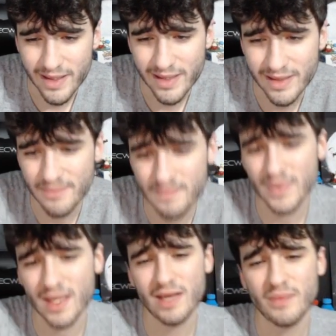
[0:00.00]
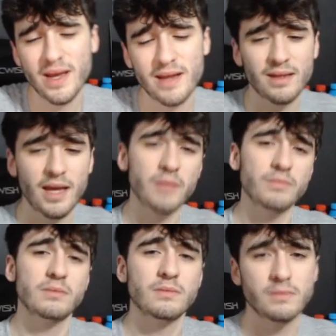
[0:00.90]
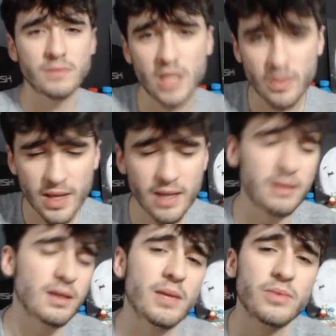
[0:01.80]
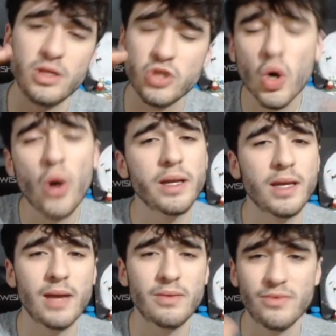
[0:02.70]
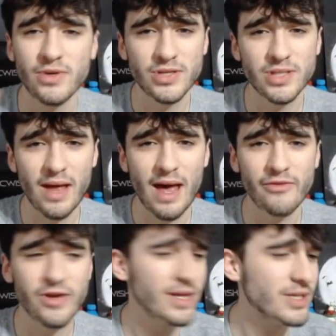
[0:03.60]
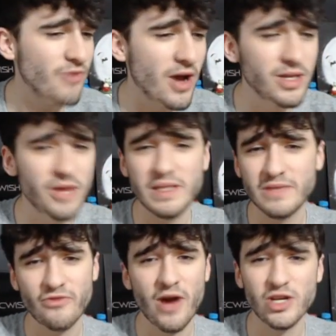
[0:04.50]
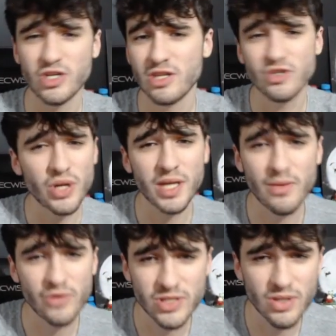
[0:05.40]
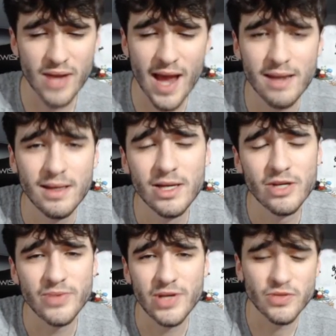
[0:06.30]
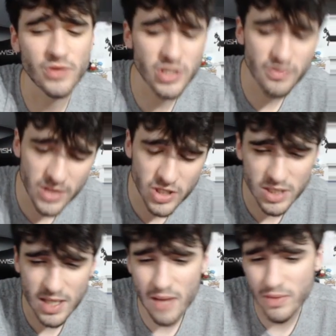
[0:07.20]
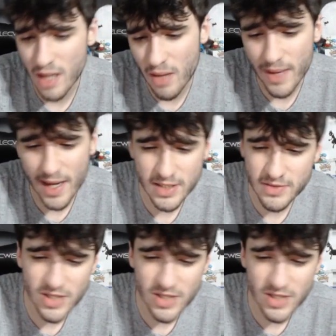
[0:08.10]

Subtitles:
look, you're playing the game. You're playing the game. Enjoy the game when you still have it. It's brand new. It's fresh. Just enjoy the game when you still can, because once you finish the game and you come back to it,